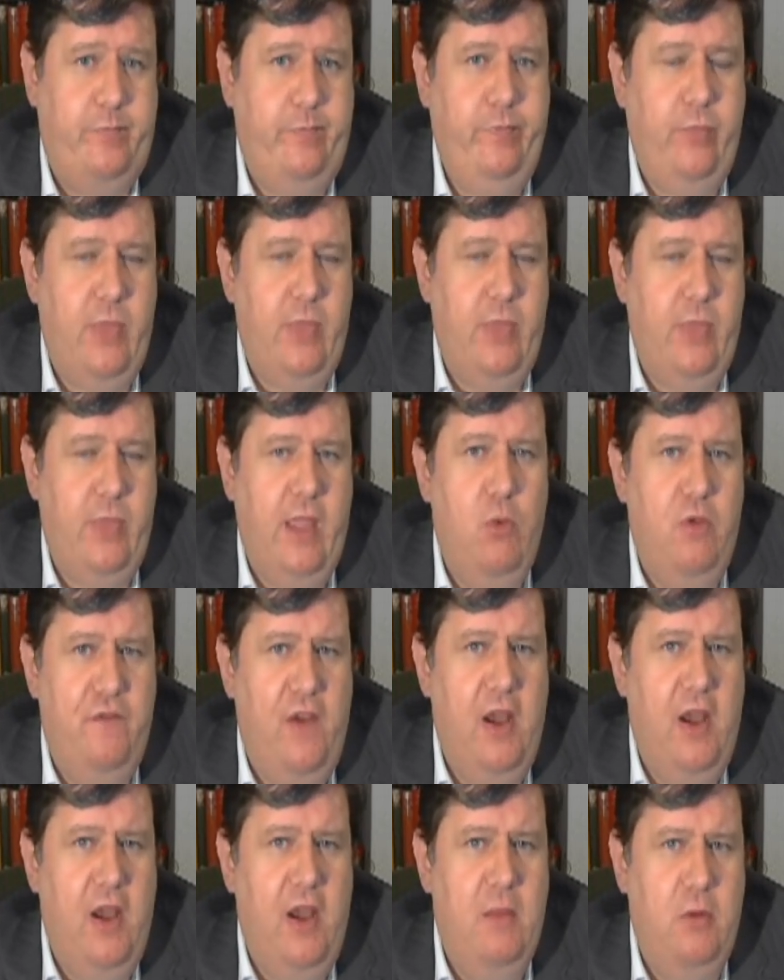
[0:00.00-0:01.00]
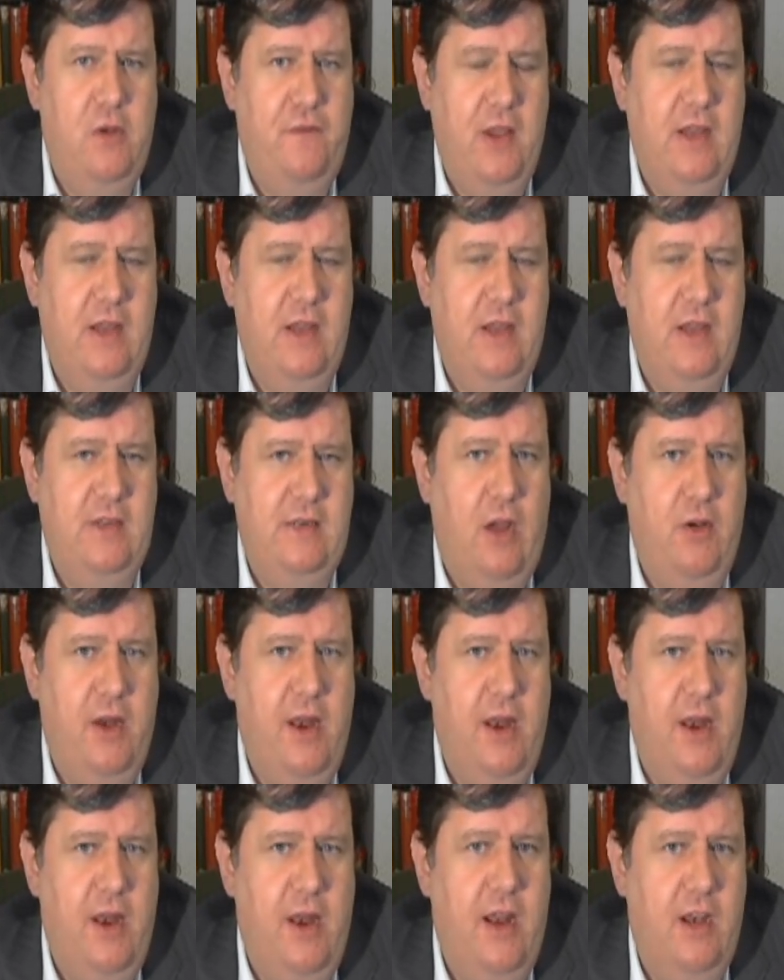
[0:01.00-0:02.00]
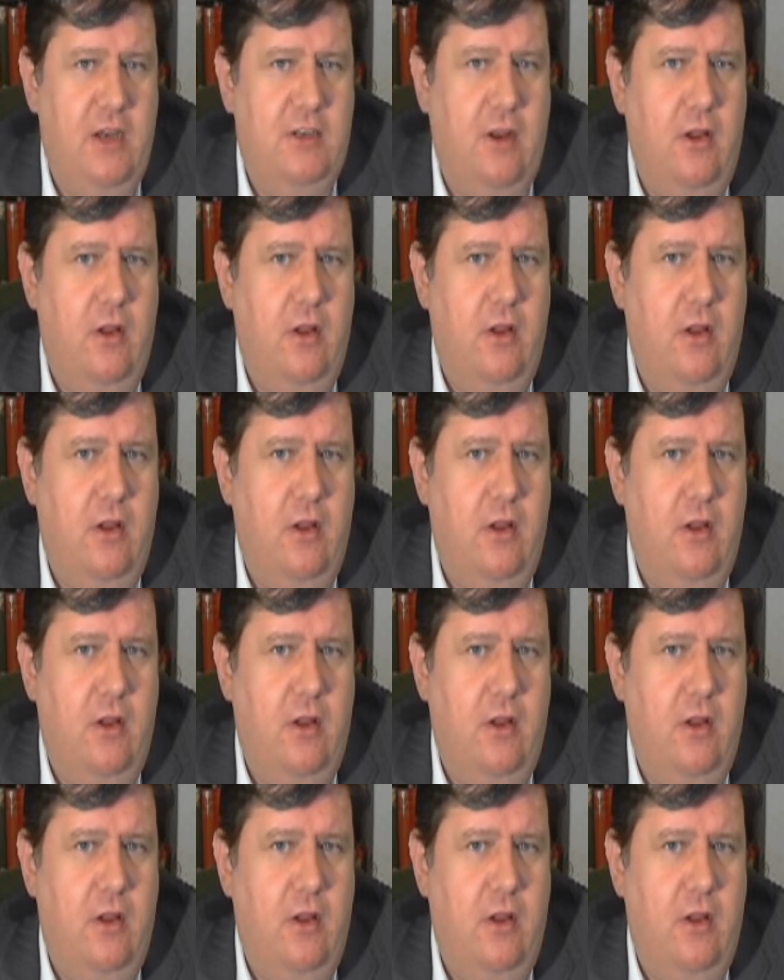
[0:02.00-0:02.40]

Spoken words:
It was very much phased out in English law.